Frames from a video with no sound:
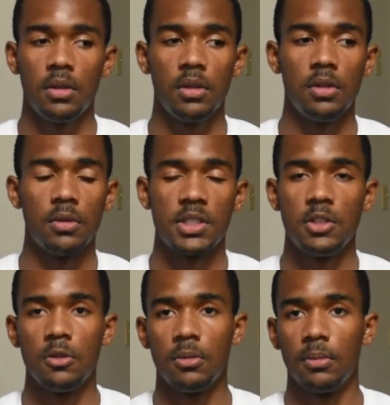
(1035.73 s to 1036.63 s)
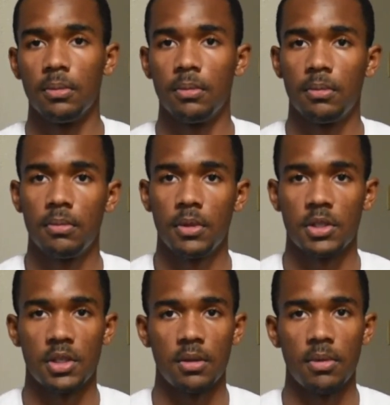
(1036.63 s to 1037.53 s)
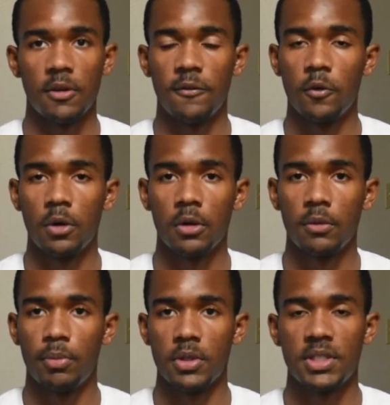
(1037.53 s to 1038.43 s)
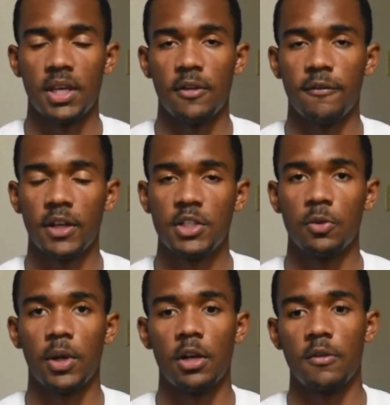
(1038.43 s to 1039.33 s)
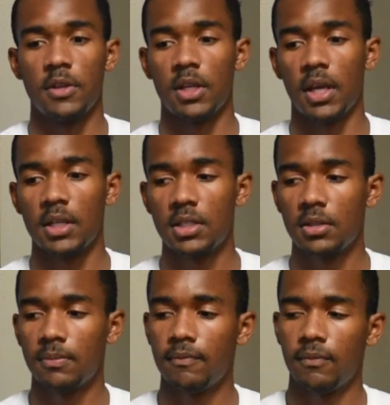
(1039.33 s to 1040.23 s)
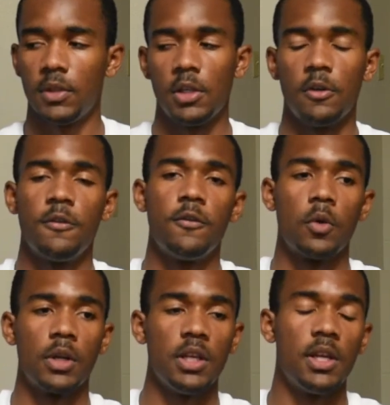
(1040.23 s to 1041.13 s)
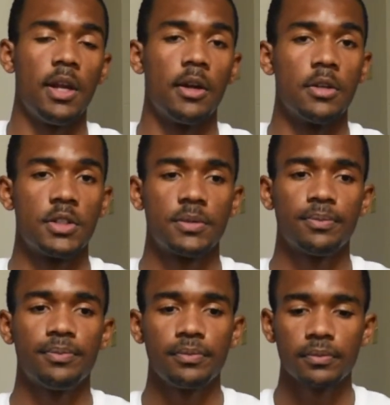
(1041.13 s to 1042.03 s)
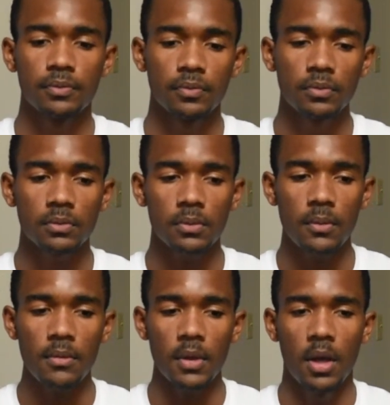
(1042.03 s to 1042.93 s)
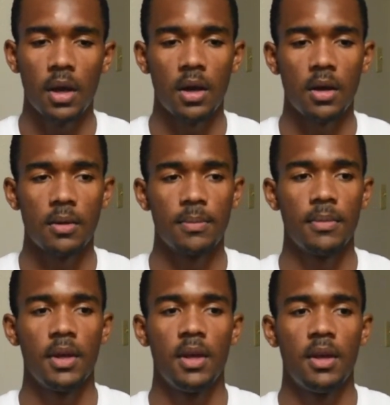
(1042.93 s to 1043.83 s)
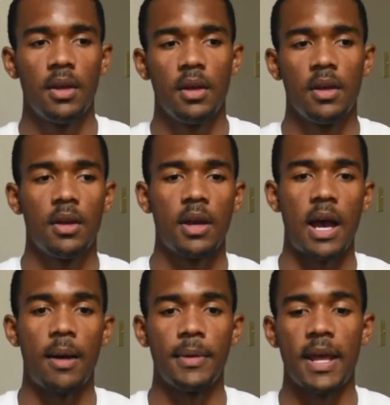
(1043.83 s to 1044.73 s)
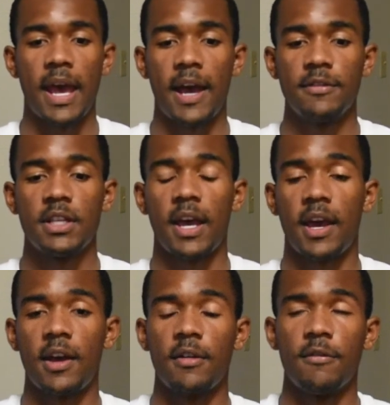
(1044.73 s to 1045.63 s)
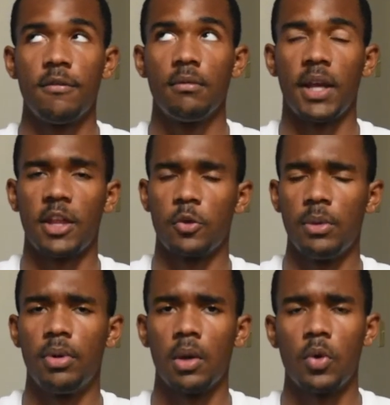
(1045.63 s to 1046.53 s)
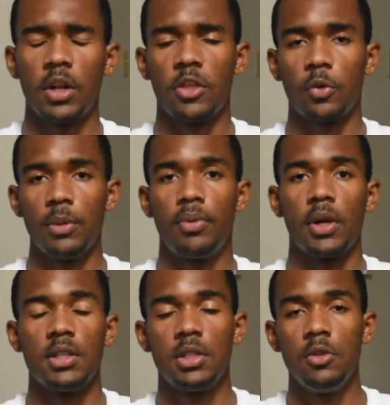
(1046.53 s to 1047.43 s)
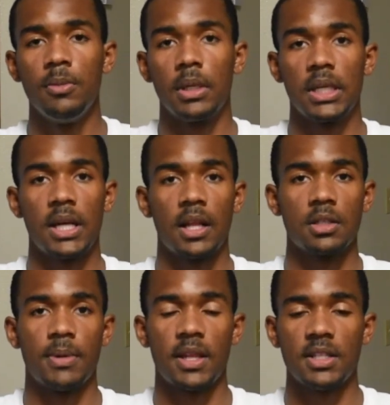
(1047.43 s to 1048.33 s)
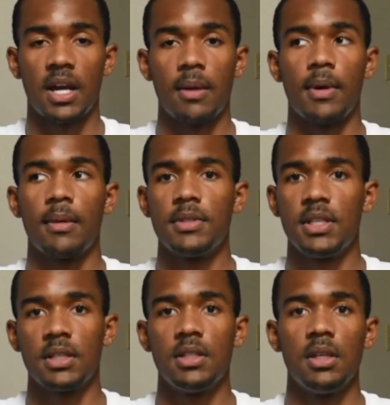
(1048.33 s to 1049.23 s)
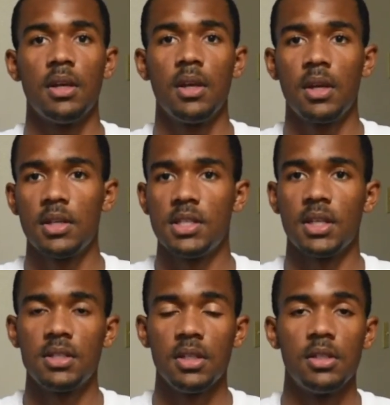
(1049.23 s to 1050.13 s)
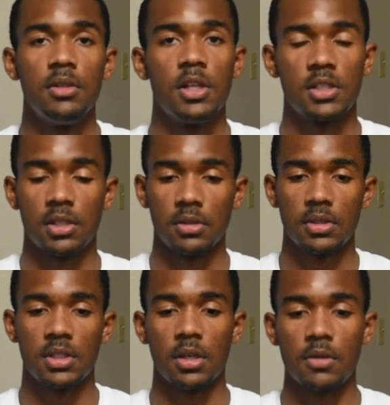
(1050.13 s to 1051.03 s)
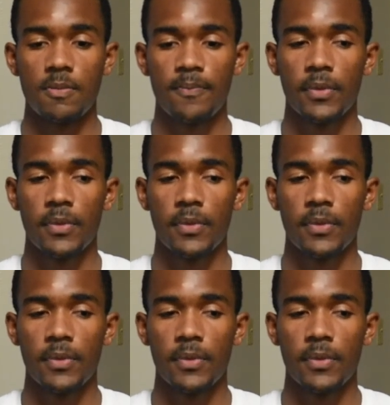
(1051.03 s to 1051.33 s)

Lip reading: you assume there's going to be a 4% inflation rate over the next, you know, 40 years, I'm going to have like $3.2 million by the time I'm 62 years old. So